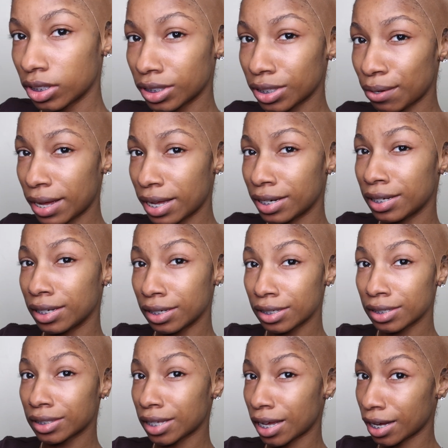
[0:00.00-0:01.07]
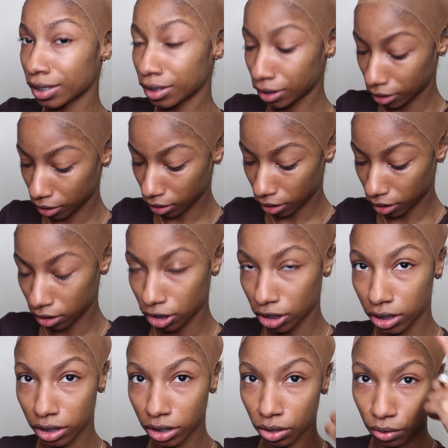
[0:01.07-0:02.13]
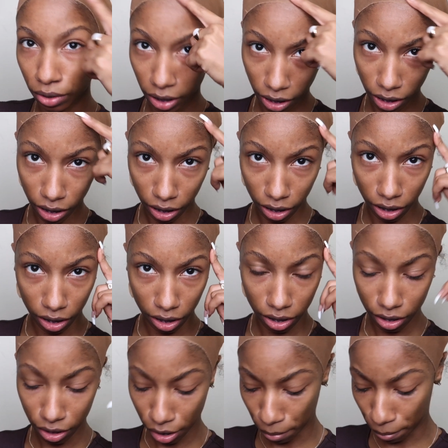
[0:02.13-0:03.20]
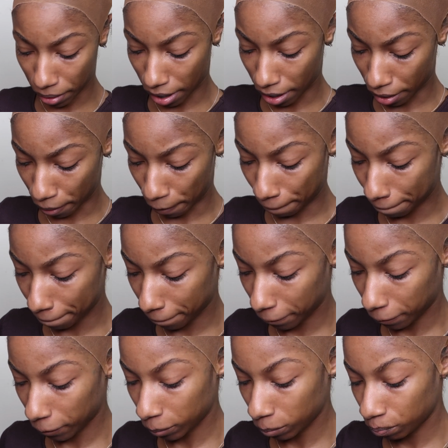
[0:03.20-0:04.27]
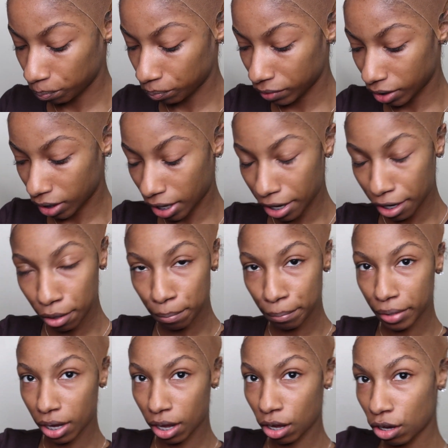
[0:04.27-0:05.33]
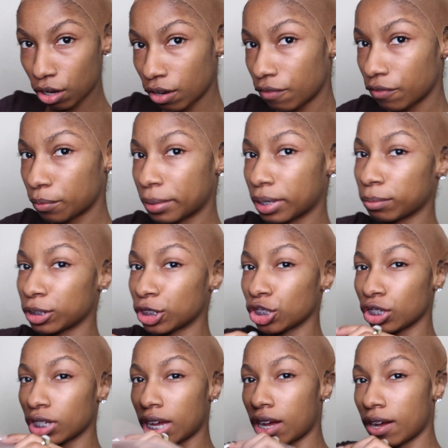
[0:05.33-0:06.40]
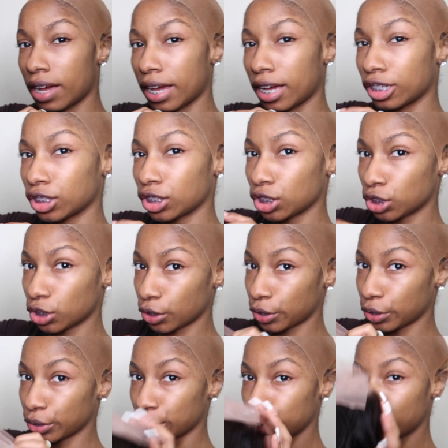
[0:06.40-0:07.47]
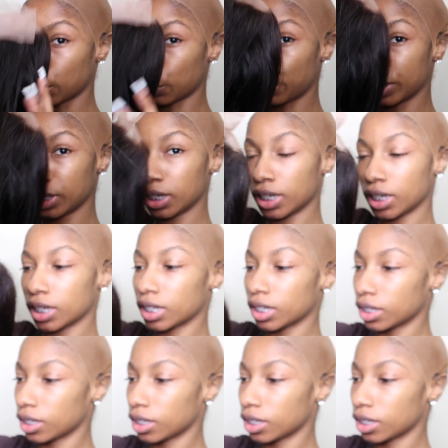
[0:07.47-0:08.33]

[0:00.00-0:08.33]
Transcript: So I did decide to just go ahead and cut my cap off, but I'm going to show y'all how to secure your wig.